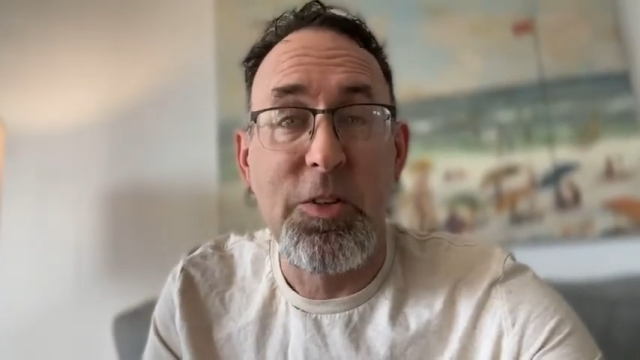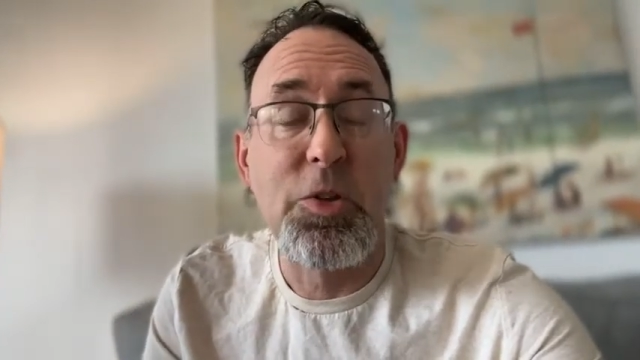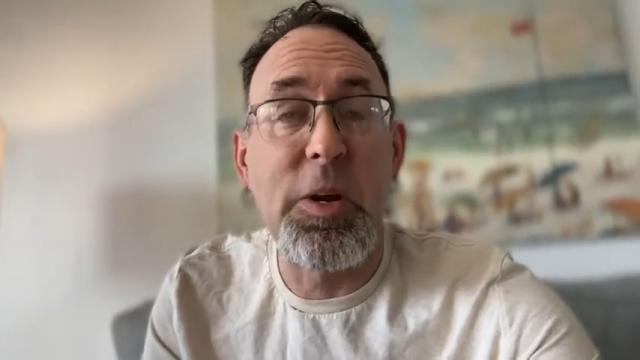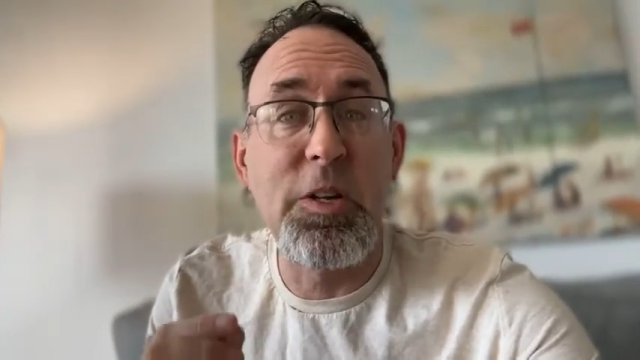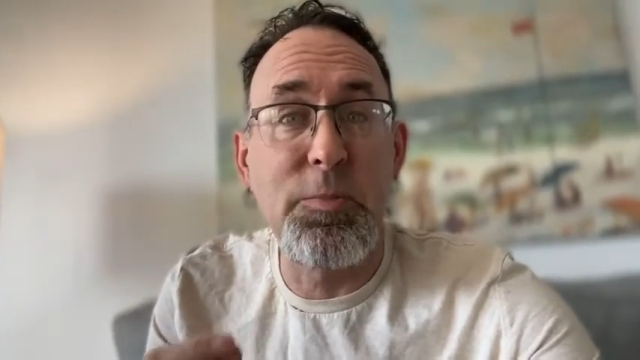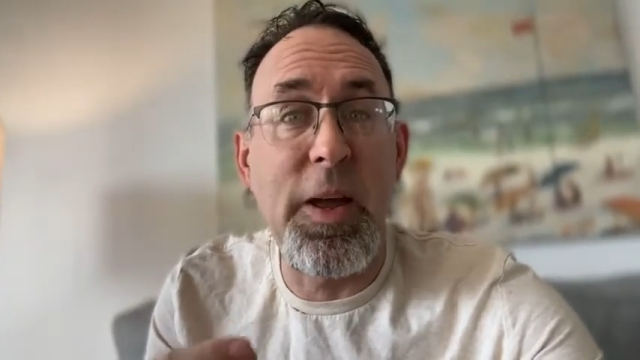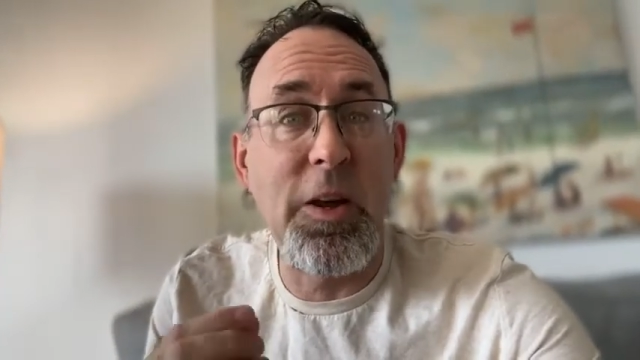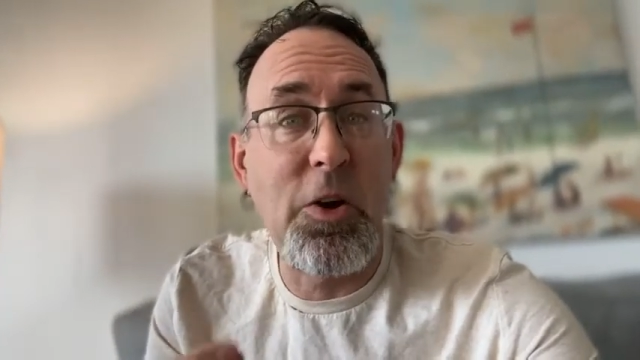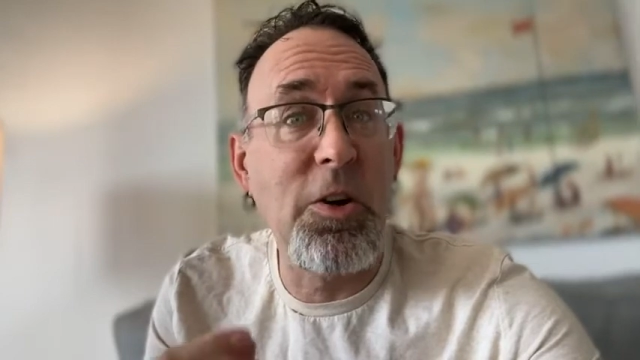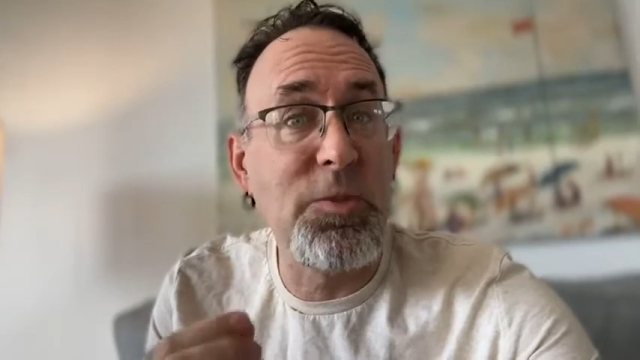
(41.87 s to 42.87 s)
So here's my
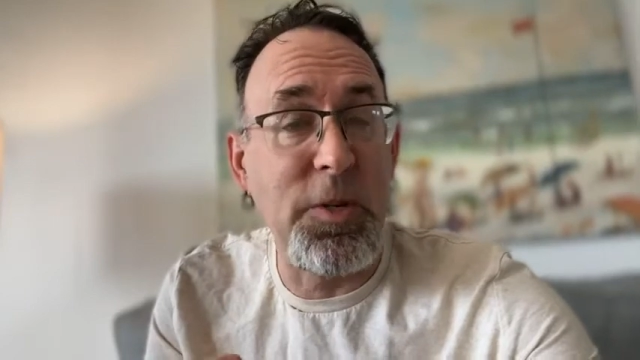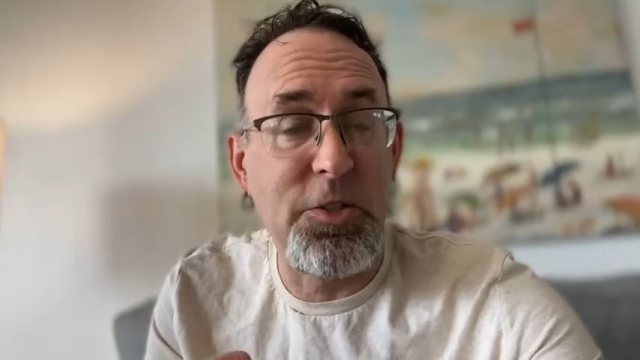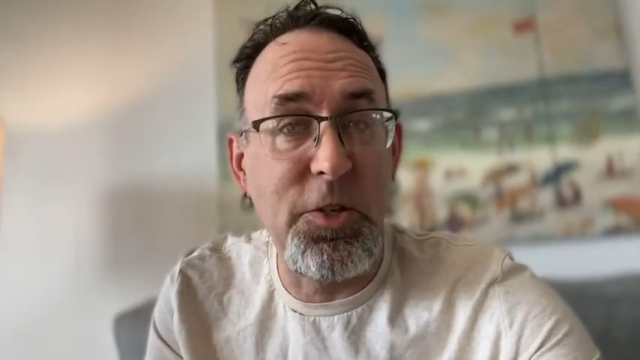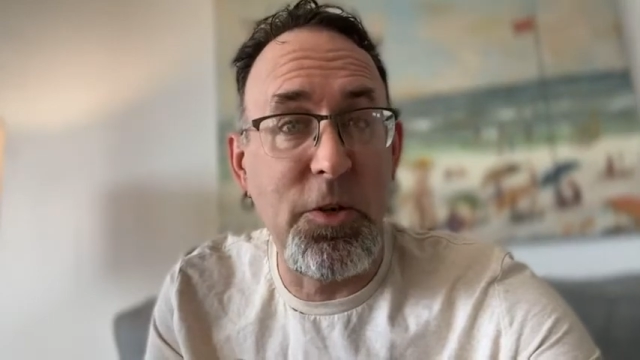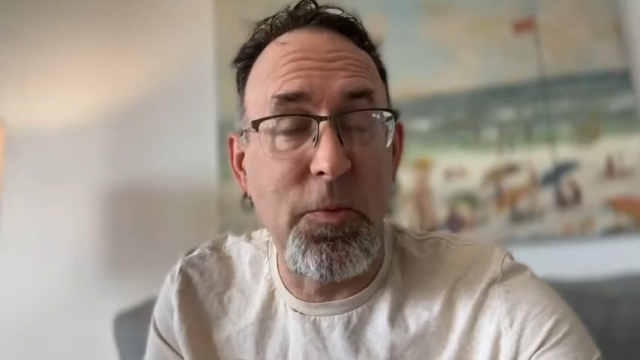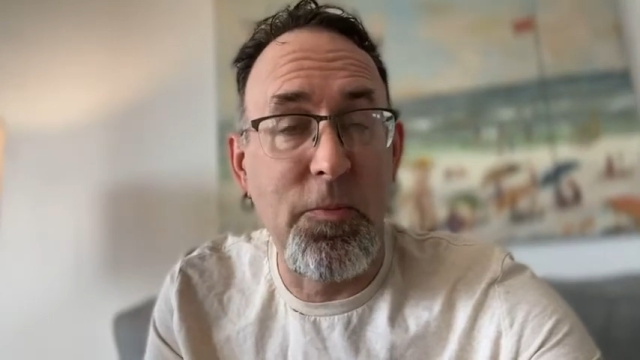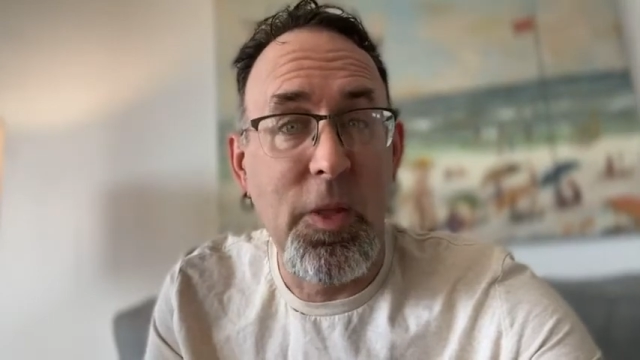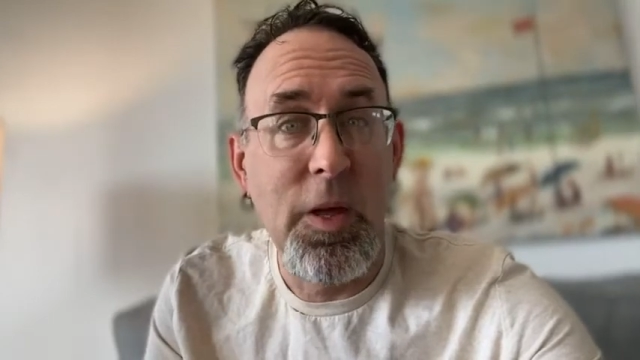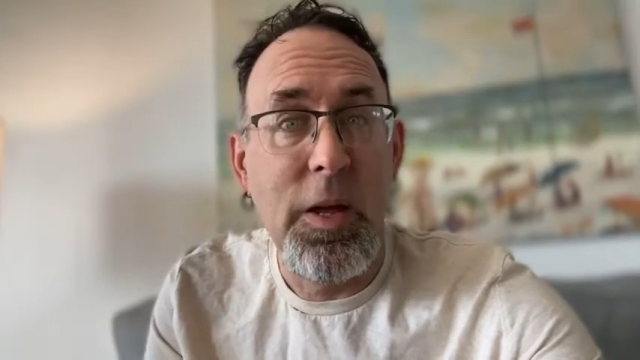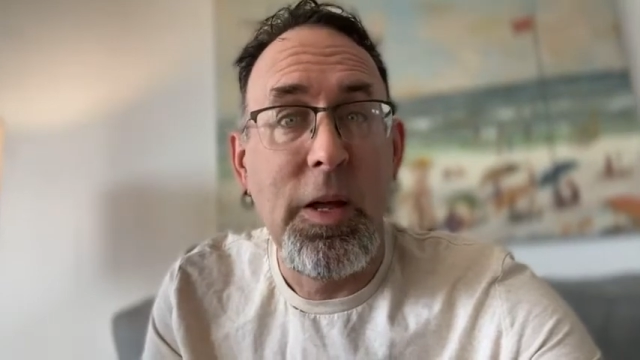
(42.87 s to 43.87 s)
encouragement to you.
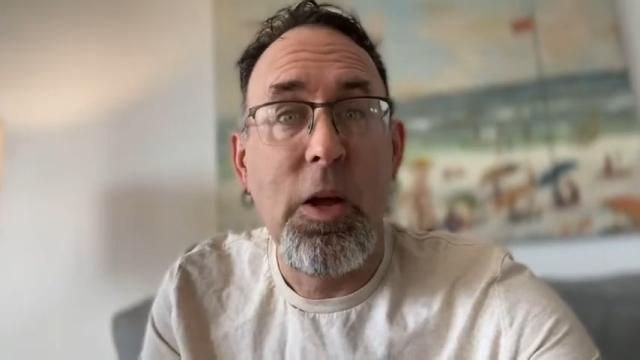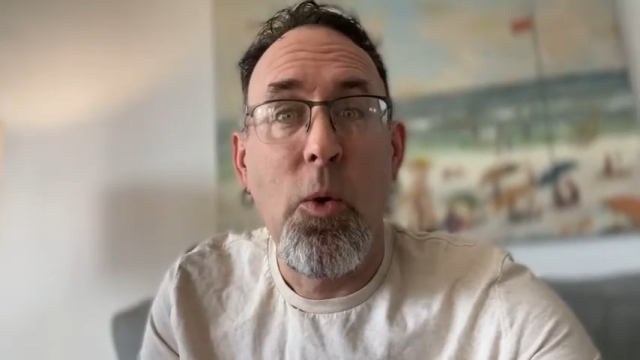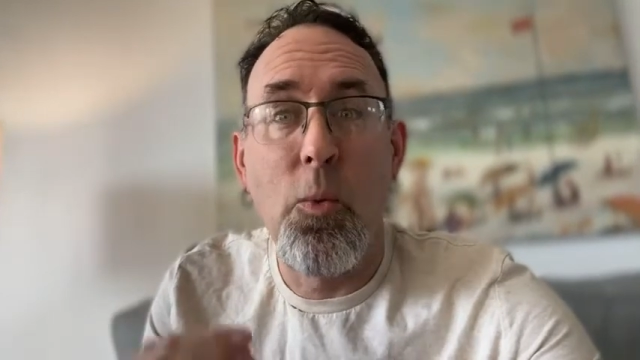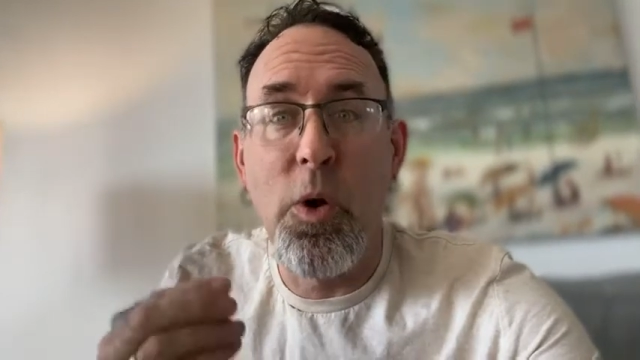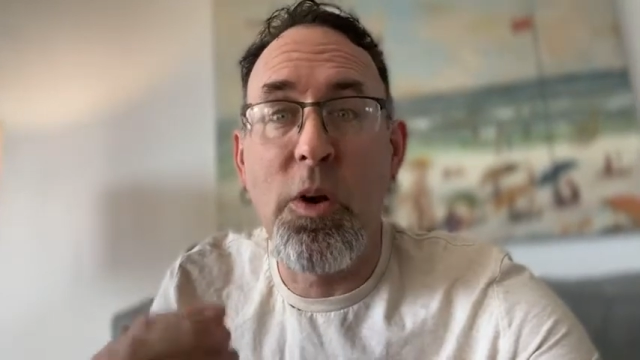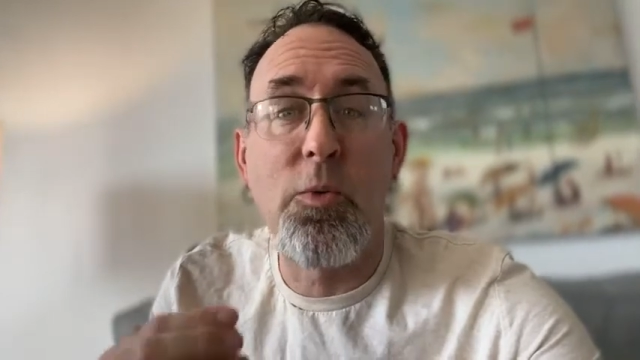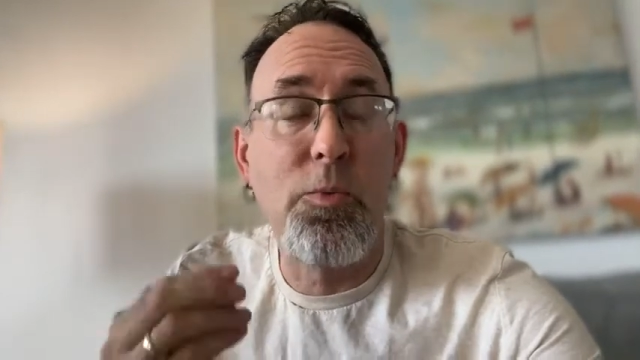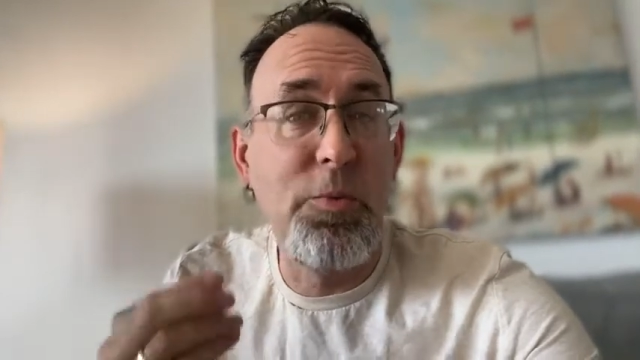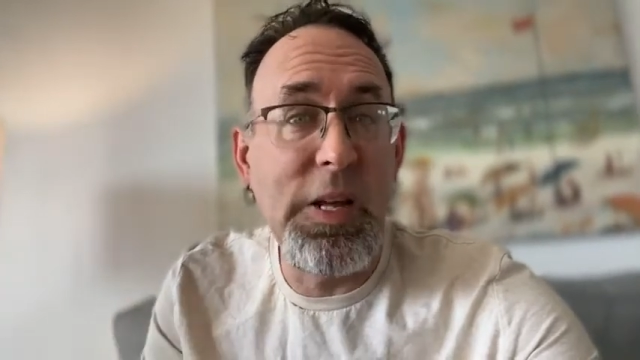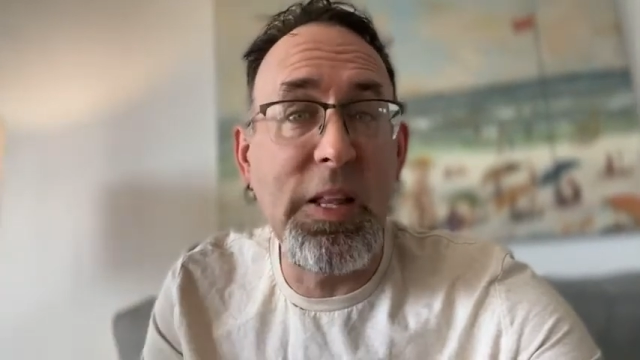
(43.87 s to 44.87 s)
Work
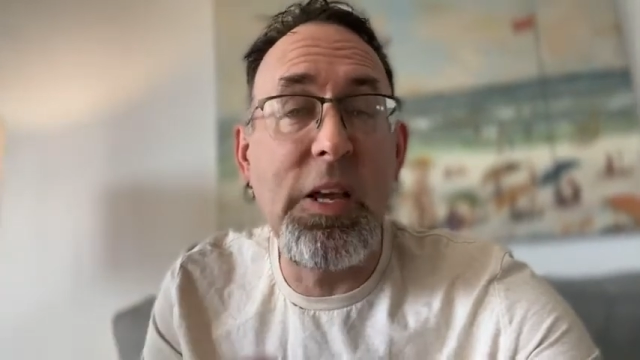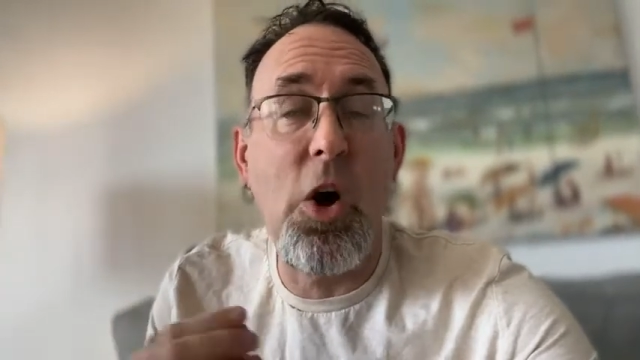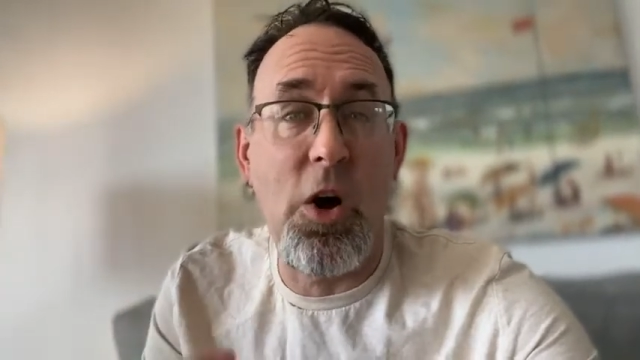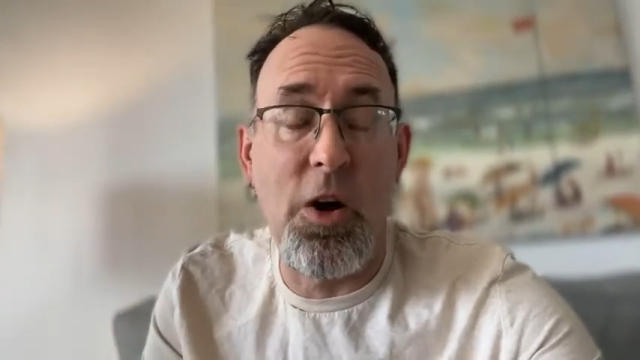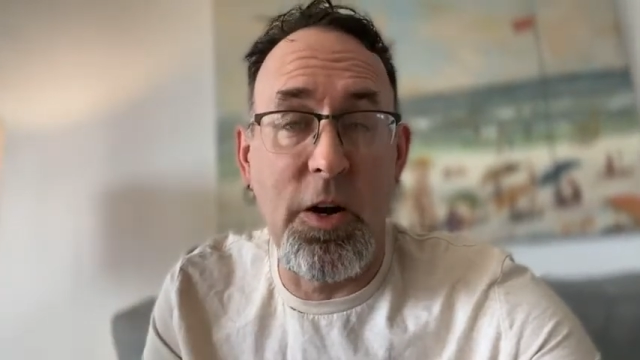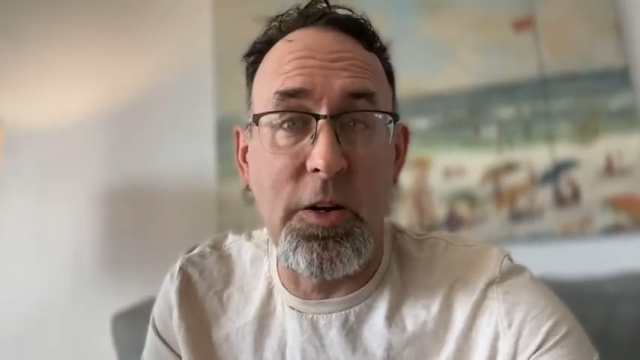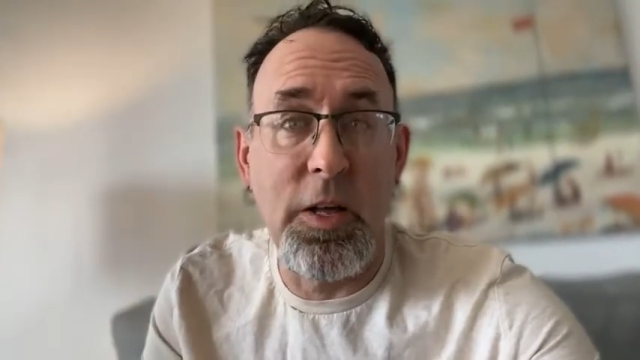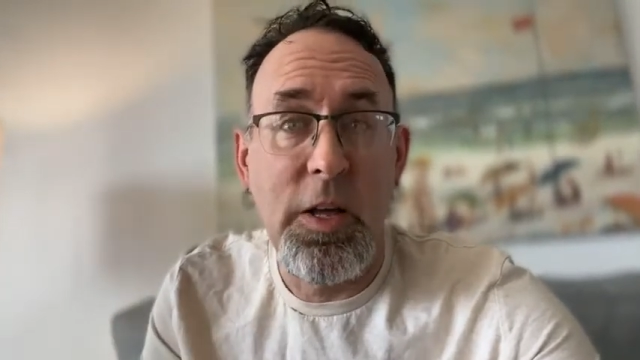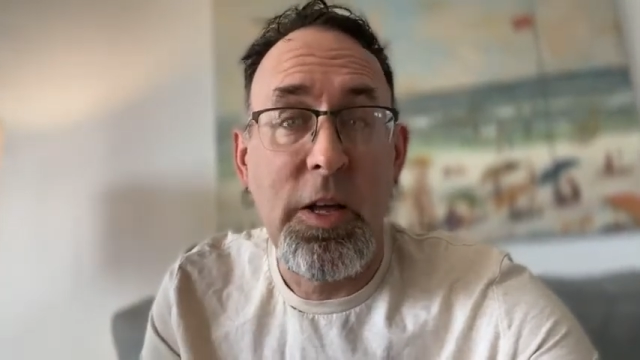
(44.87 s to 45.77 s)
really hard